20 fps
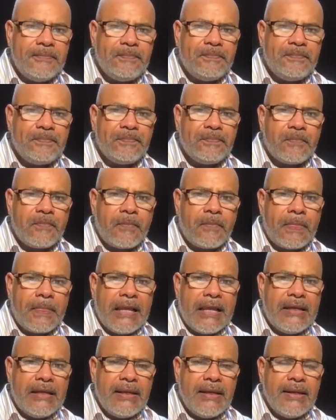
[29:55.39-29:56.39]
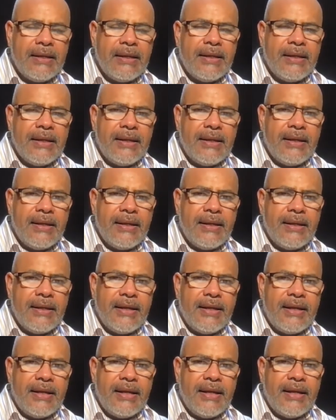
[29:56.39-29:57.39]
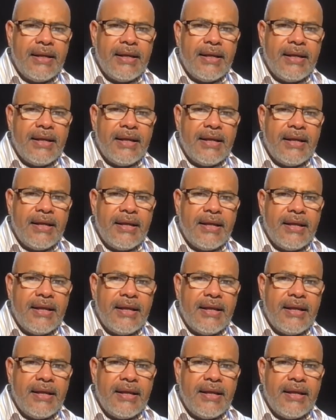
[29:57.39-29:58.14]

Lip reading: Nobody speaks.